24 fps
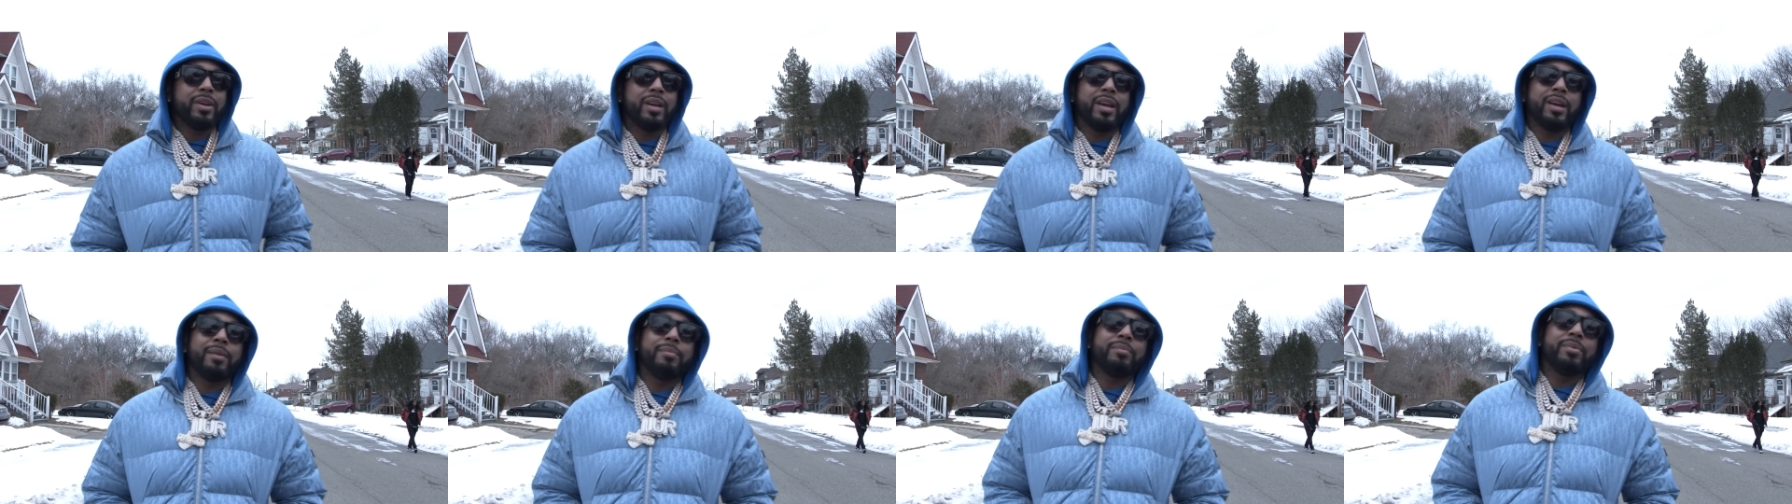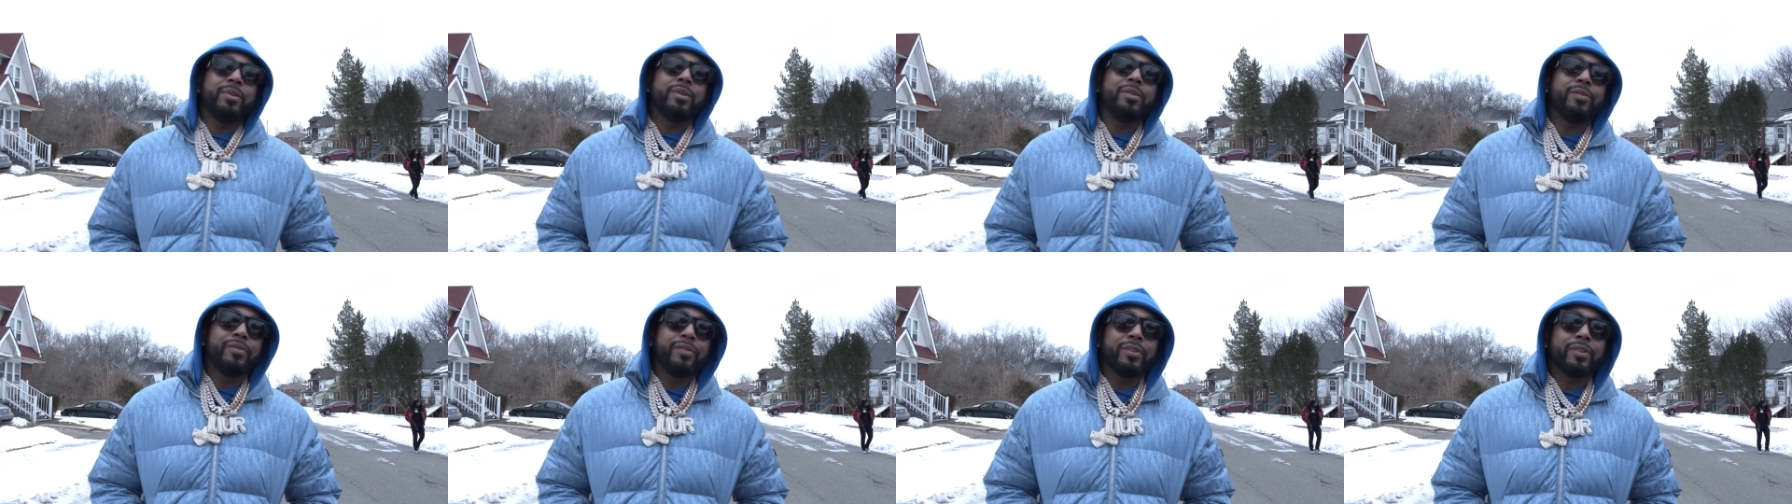had
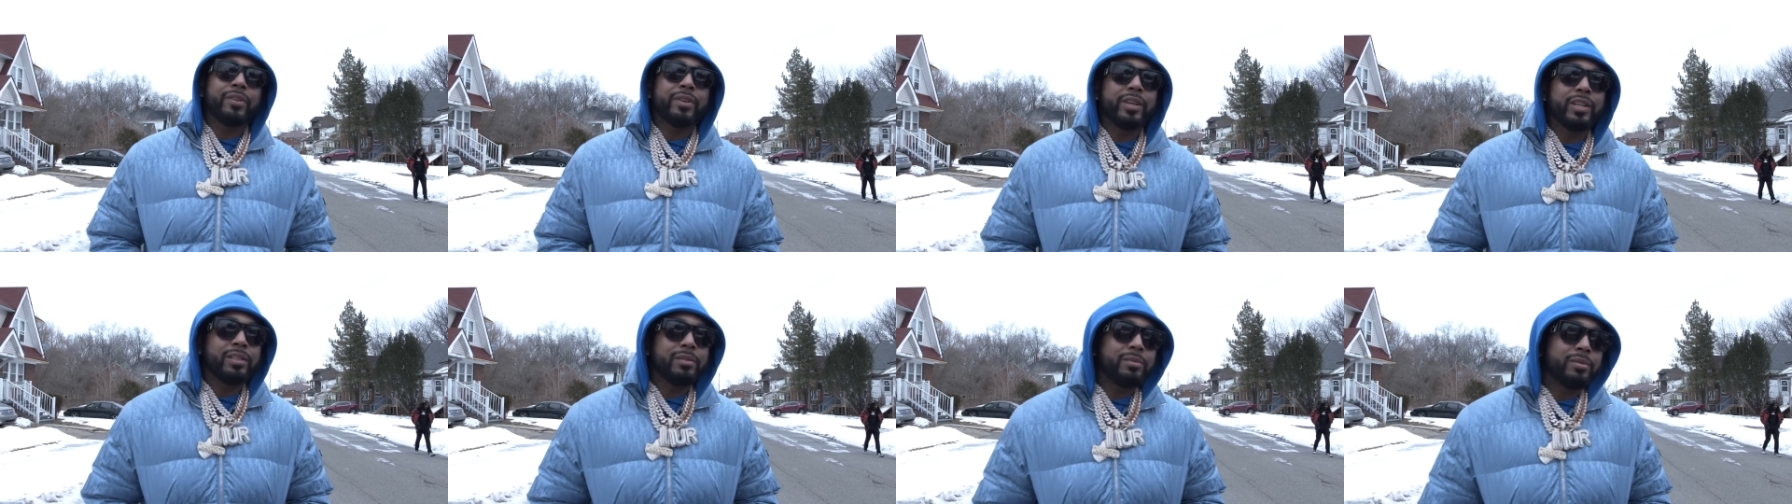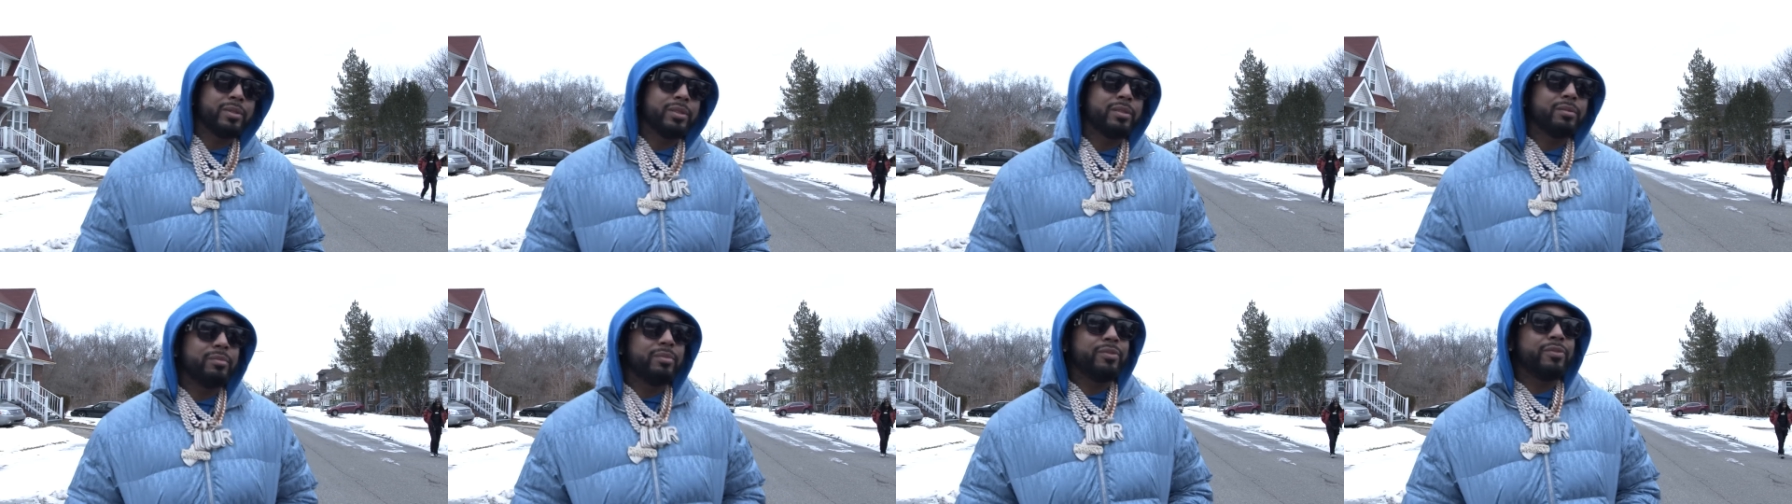beautiful
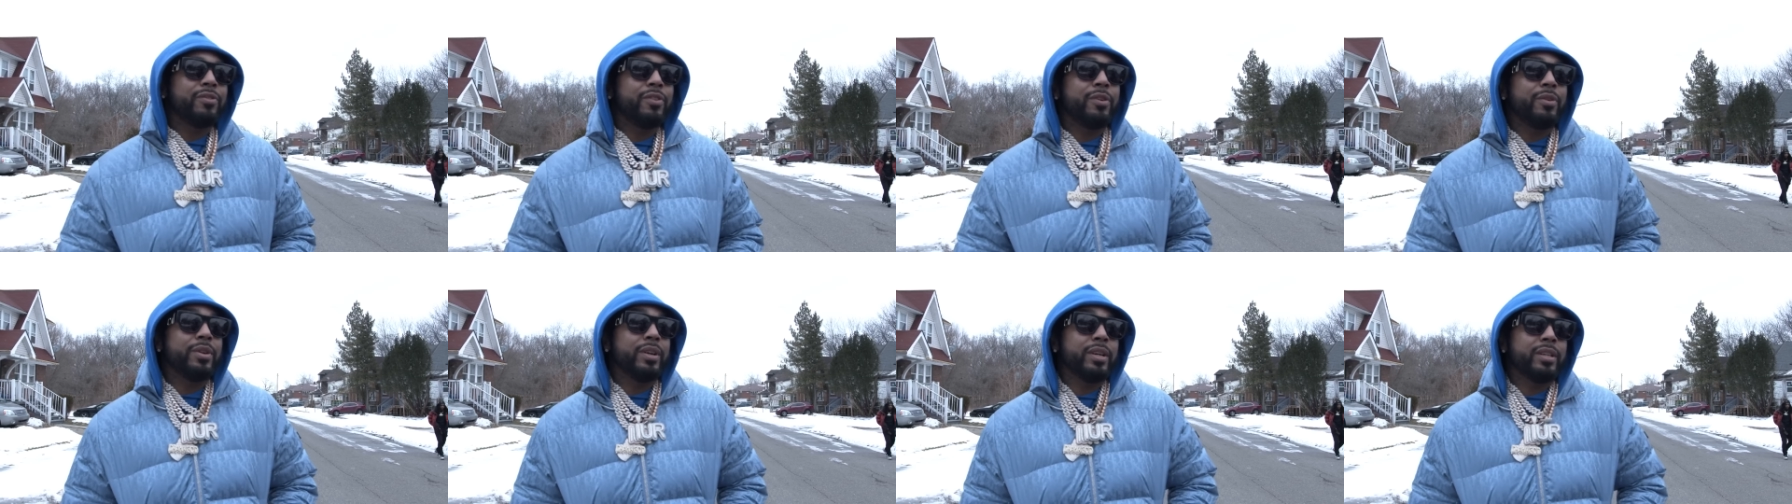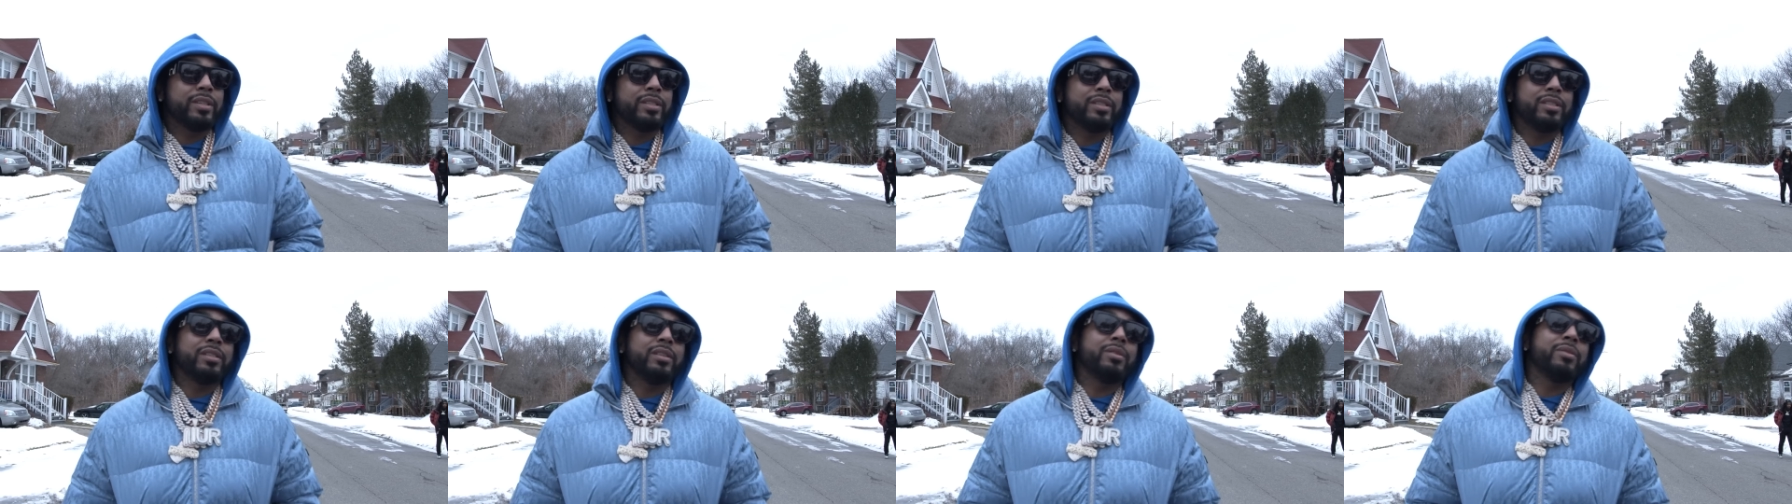Christmas before we
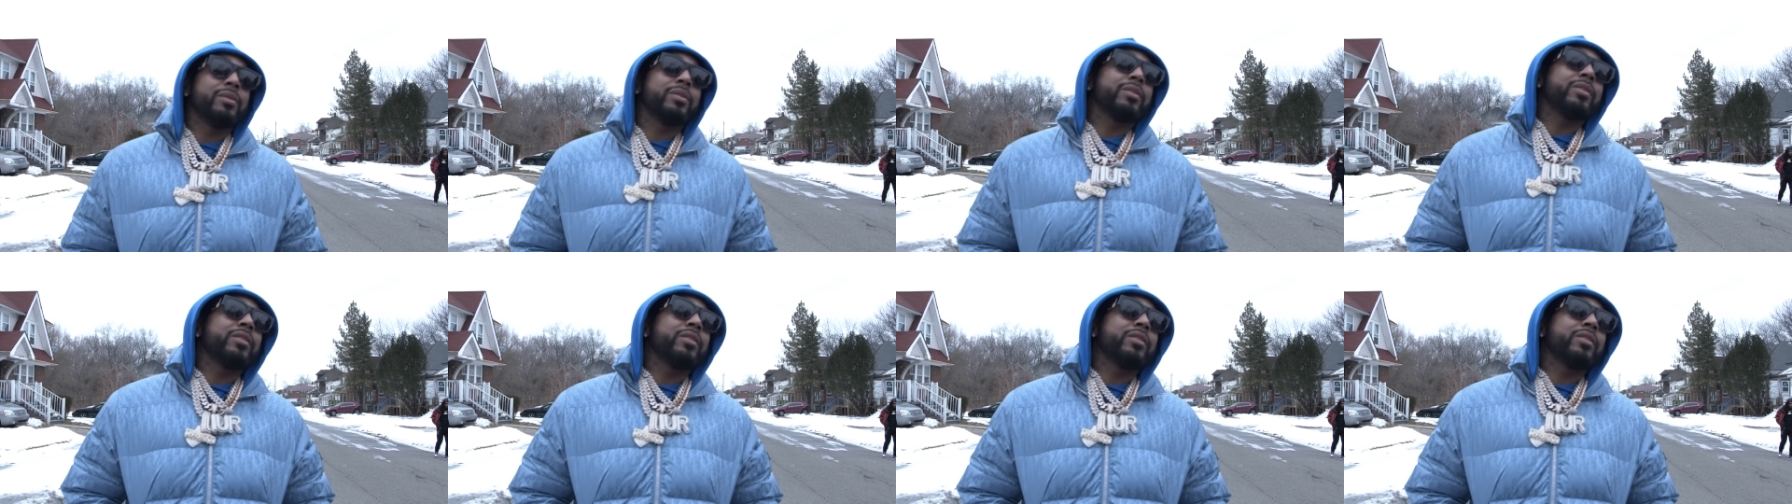understood what